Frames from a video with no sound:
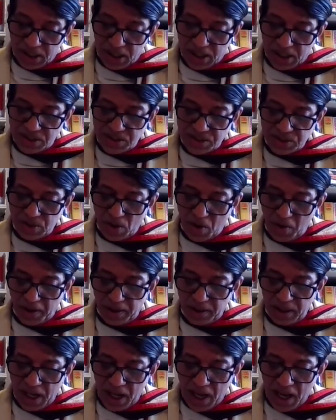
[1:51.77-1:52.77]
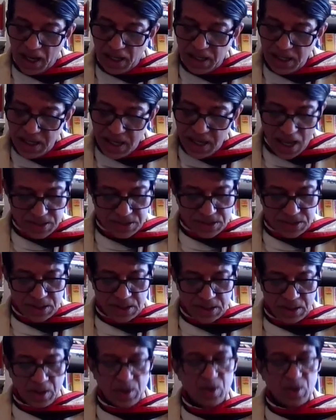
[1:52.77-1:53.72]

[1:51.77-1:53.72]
in his soil and yet